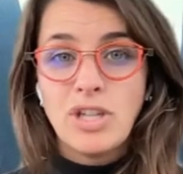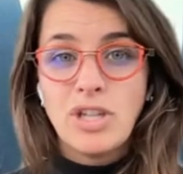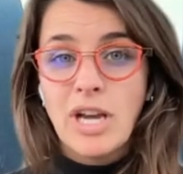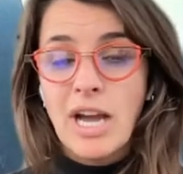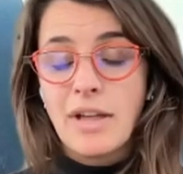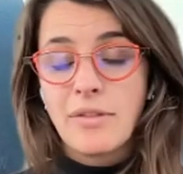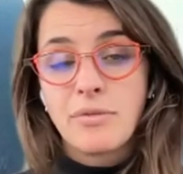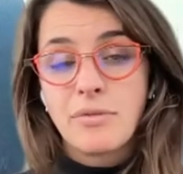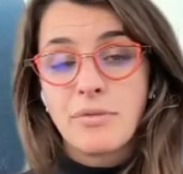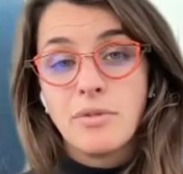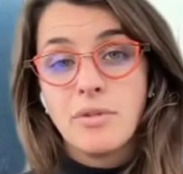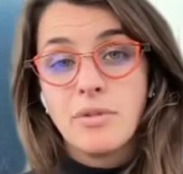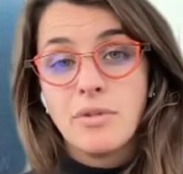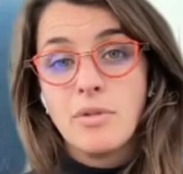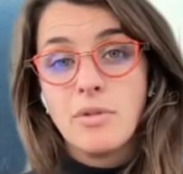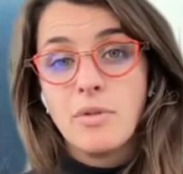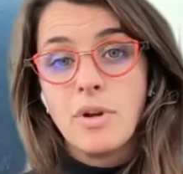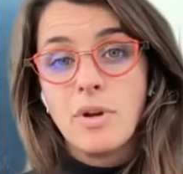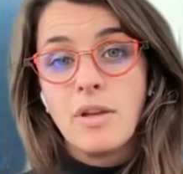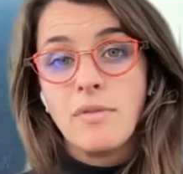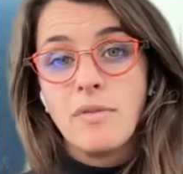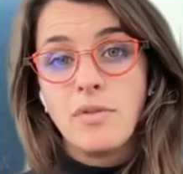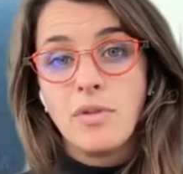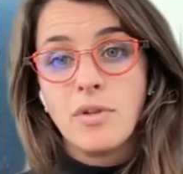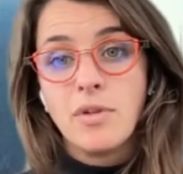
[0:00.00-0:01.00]
chat
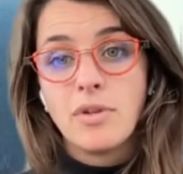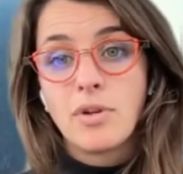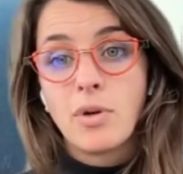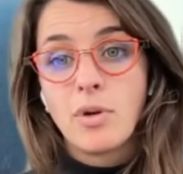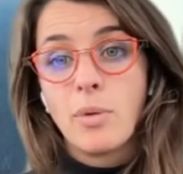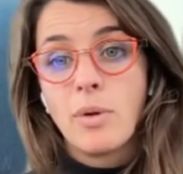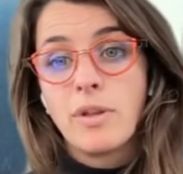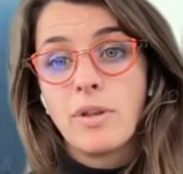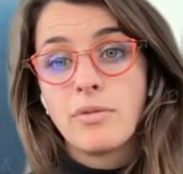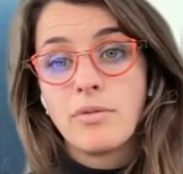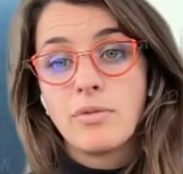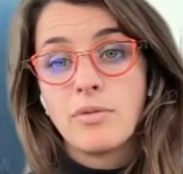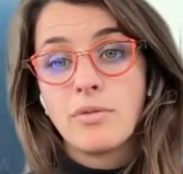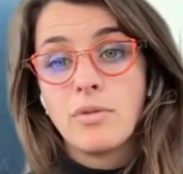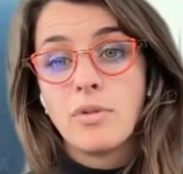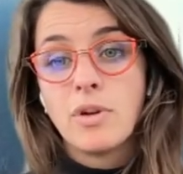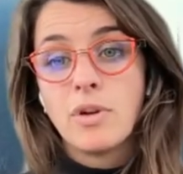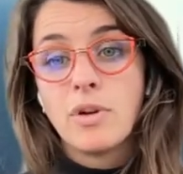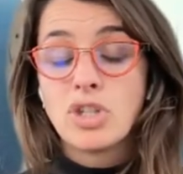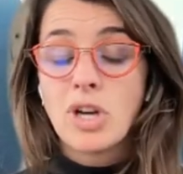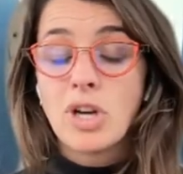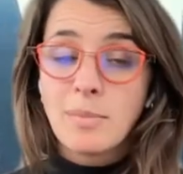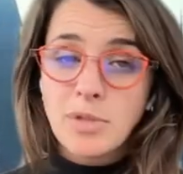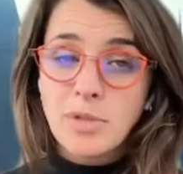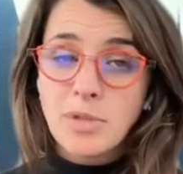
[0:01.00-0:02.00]
through if you're going
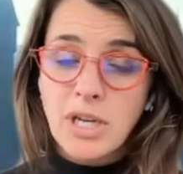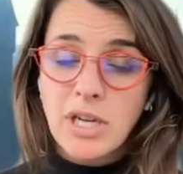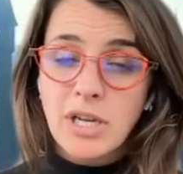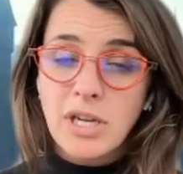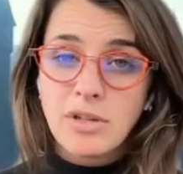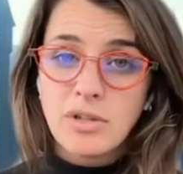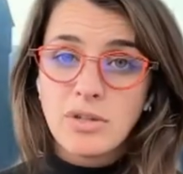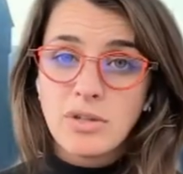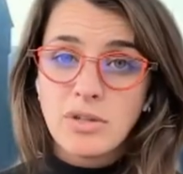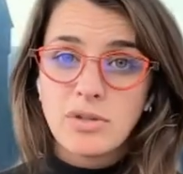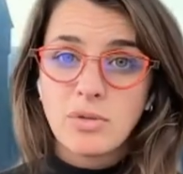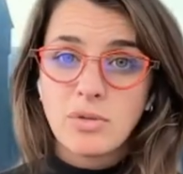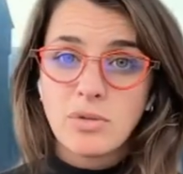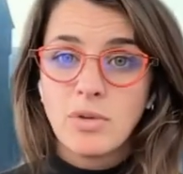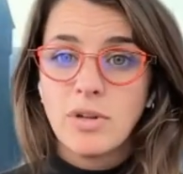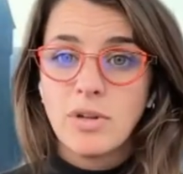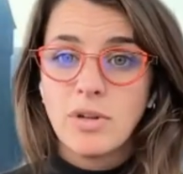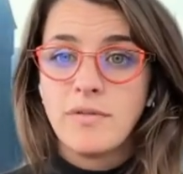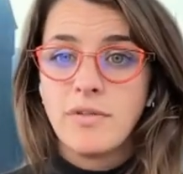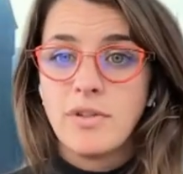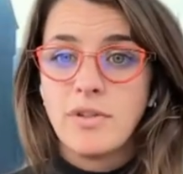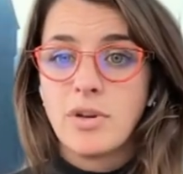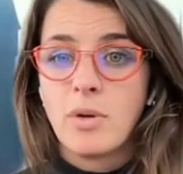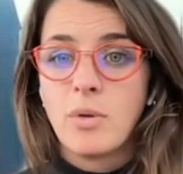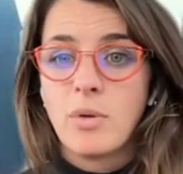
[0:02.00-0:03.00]
through a job change
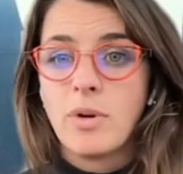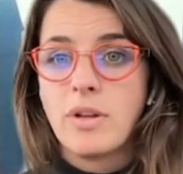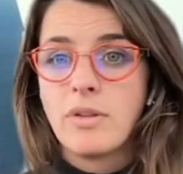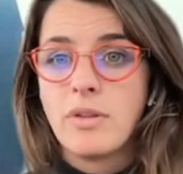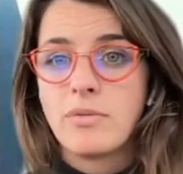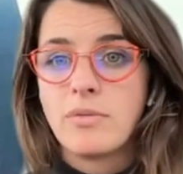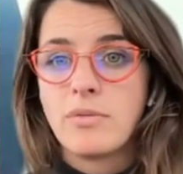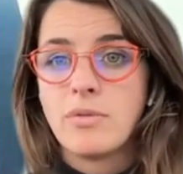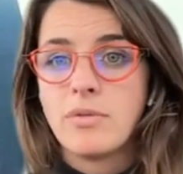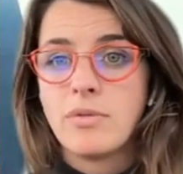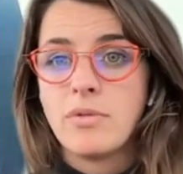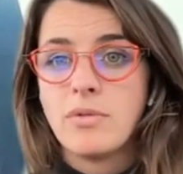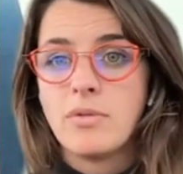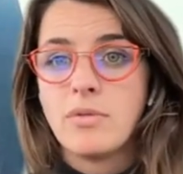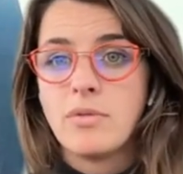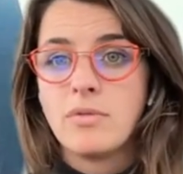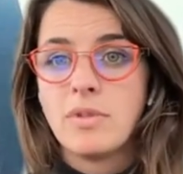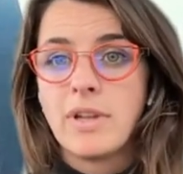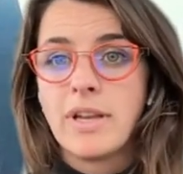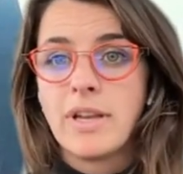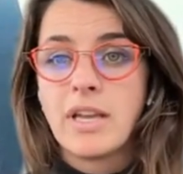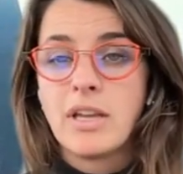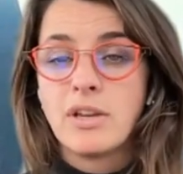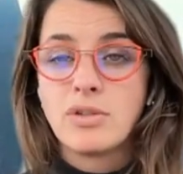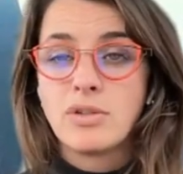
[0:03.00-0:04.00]
or if you're going
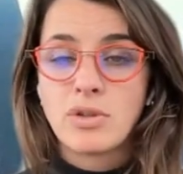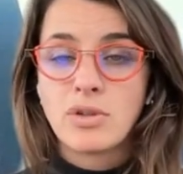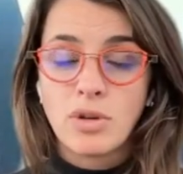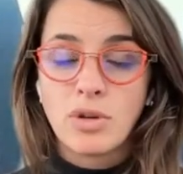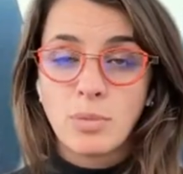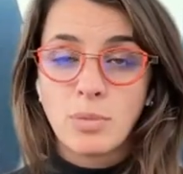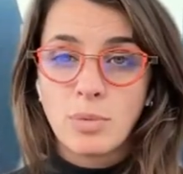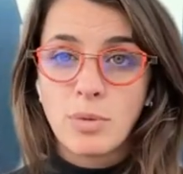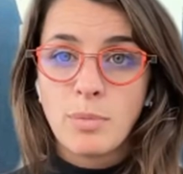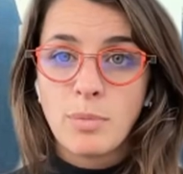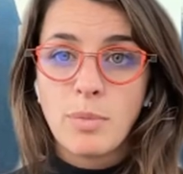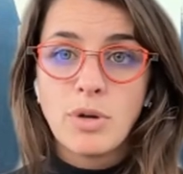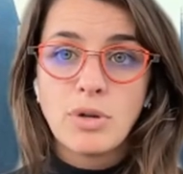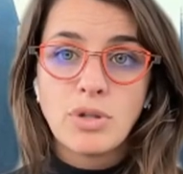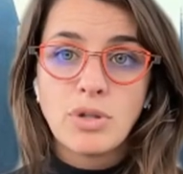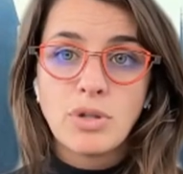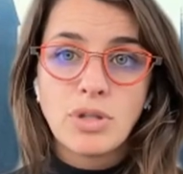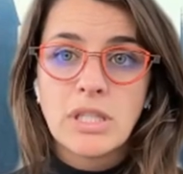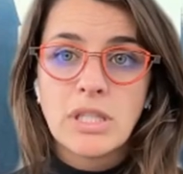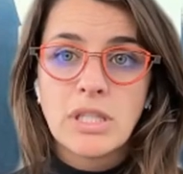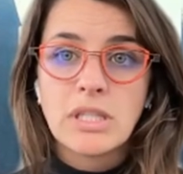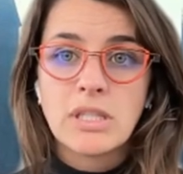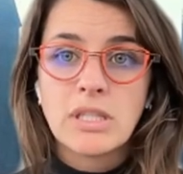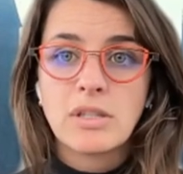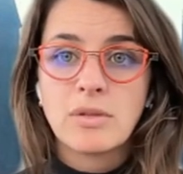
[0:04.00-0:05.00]
through like internal
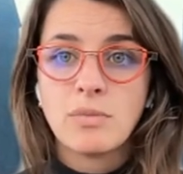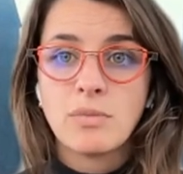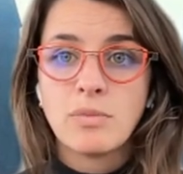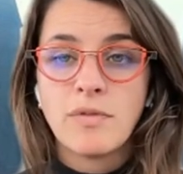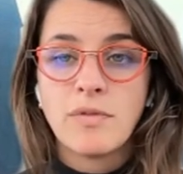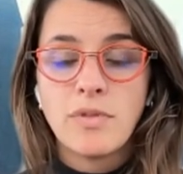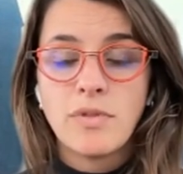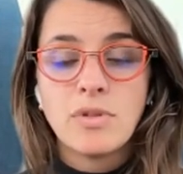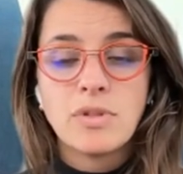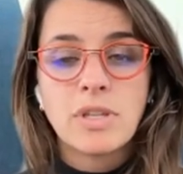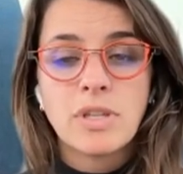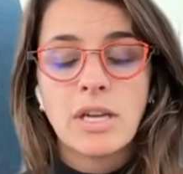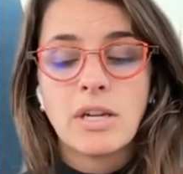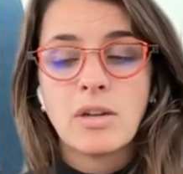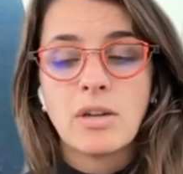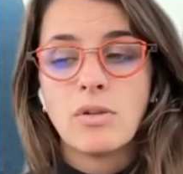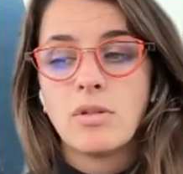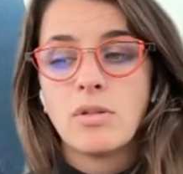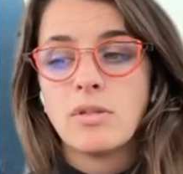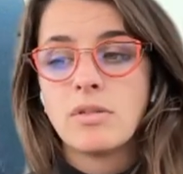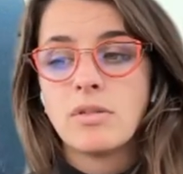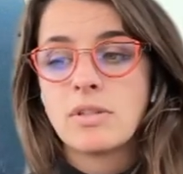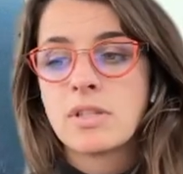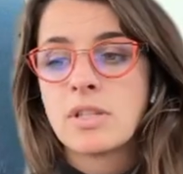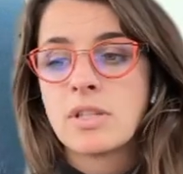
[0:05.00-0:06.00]
promotions and review
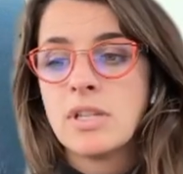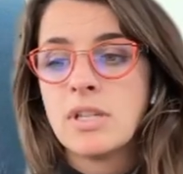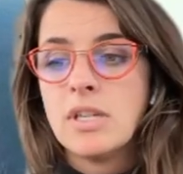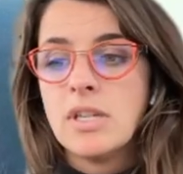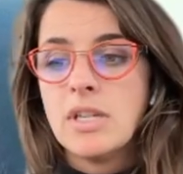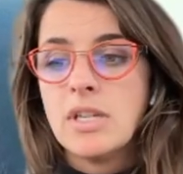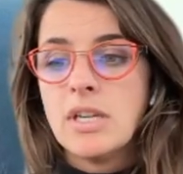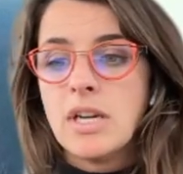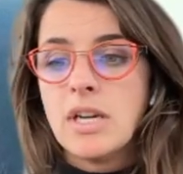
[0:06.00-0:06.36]
cycles.